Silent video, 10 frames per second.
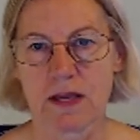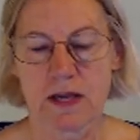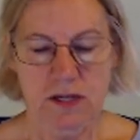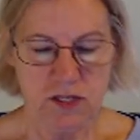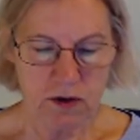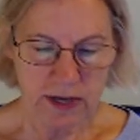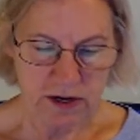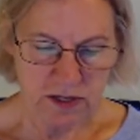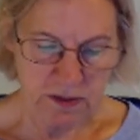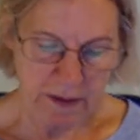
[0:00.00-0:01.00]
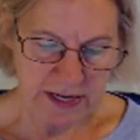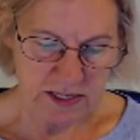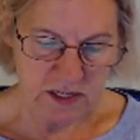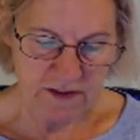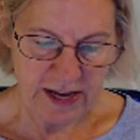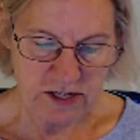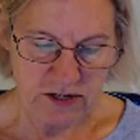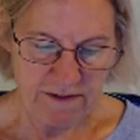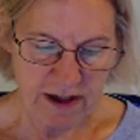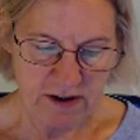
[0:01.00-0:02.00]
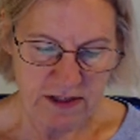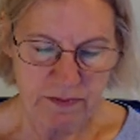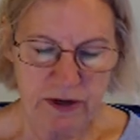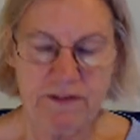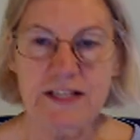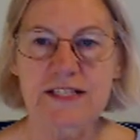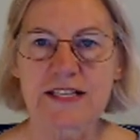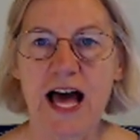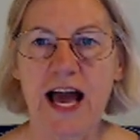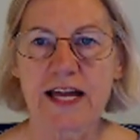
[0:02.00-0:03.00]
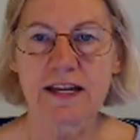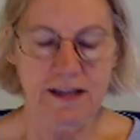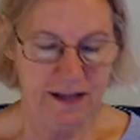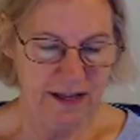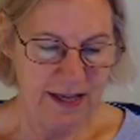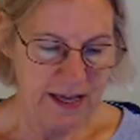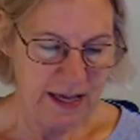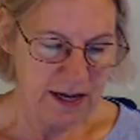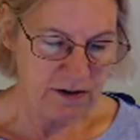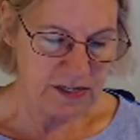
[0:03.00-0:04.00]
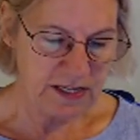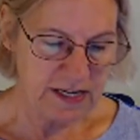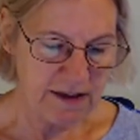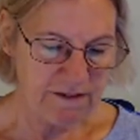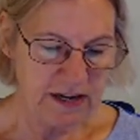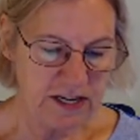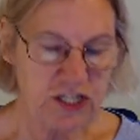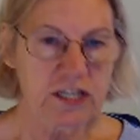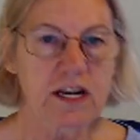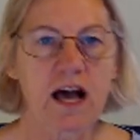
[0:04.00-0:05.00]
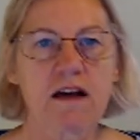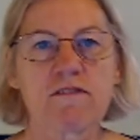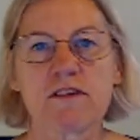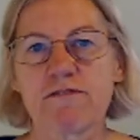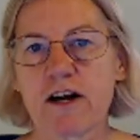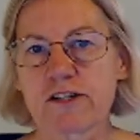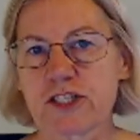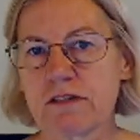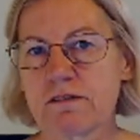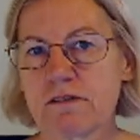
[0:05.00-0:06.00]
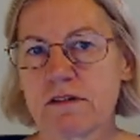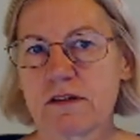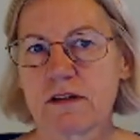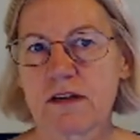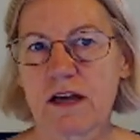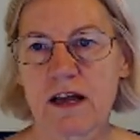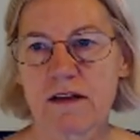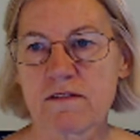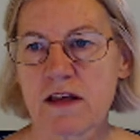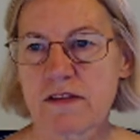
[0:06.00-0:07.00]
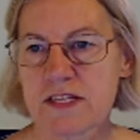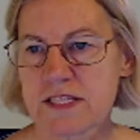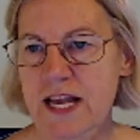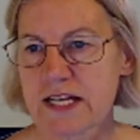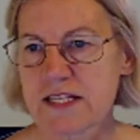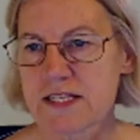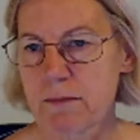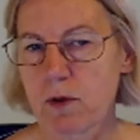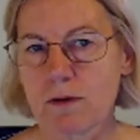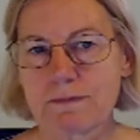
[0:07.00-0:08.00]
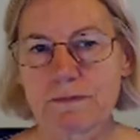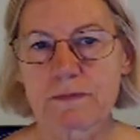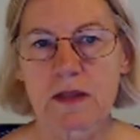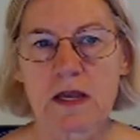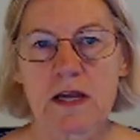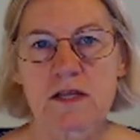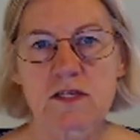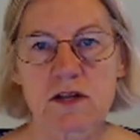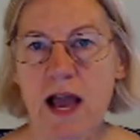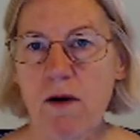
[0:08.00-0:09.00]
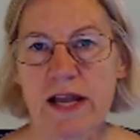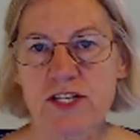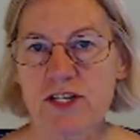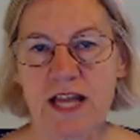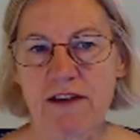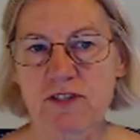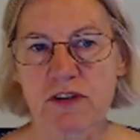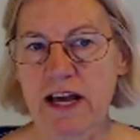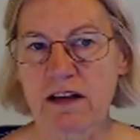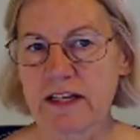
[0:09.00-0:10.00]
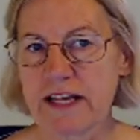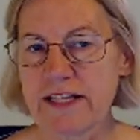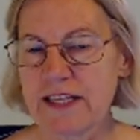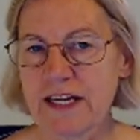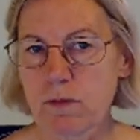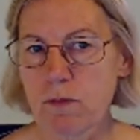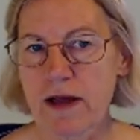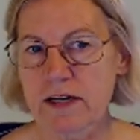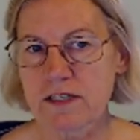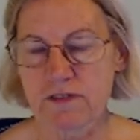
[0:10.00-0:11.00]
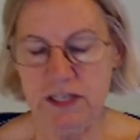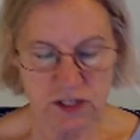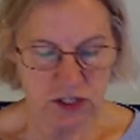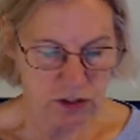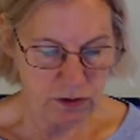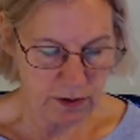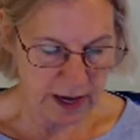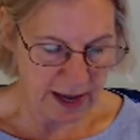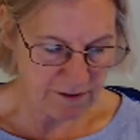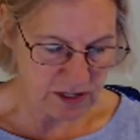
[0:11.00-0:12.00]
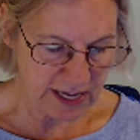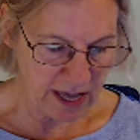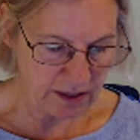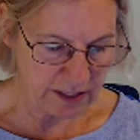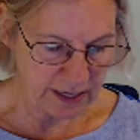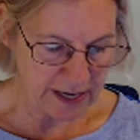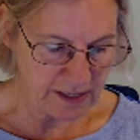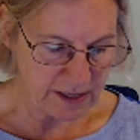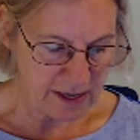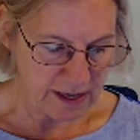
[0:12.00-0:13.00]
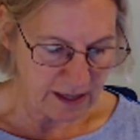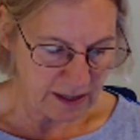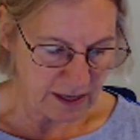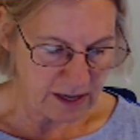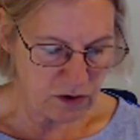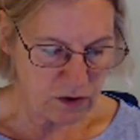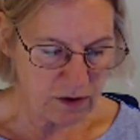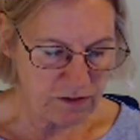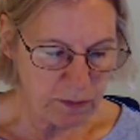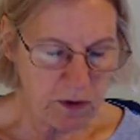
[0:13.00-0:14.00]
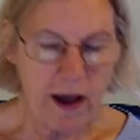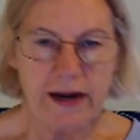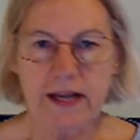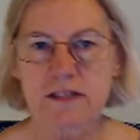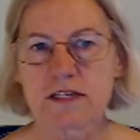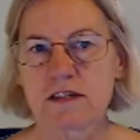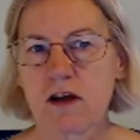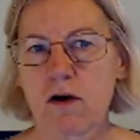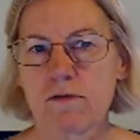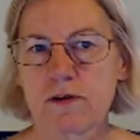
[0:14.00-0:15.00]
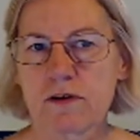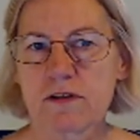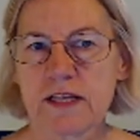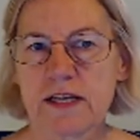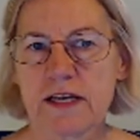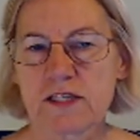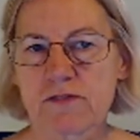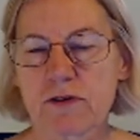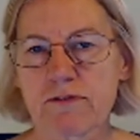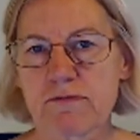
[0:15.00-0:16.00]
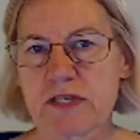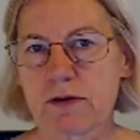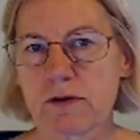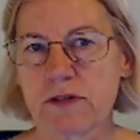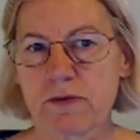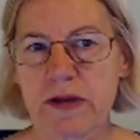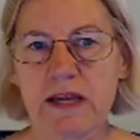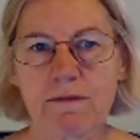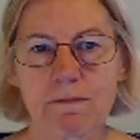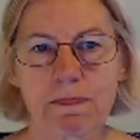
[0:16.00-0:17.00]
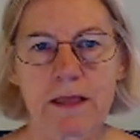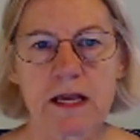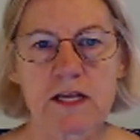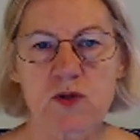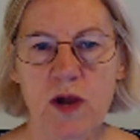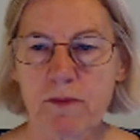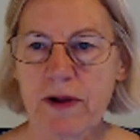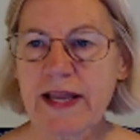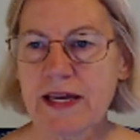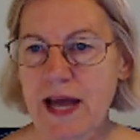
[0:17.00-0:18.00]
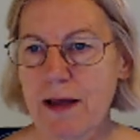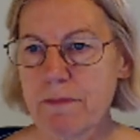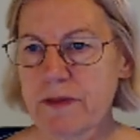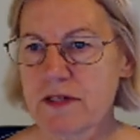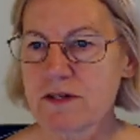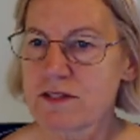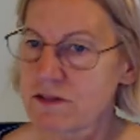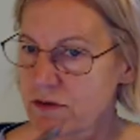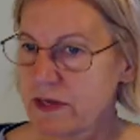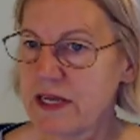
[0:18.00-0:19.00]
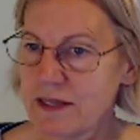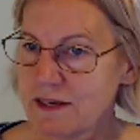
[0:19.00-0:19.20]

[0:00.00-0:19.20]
So here's the basis vector I found on the previous slide. Here is the definition of the function, the second symbol. So now I just have to calculate the inner product of these two. I have to calculate the integral of the product over the interval from 0 to 3. So I break it up. There's three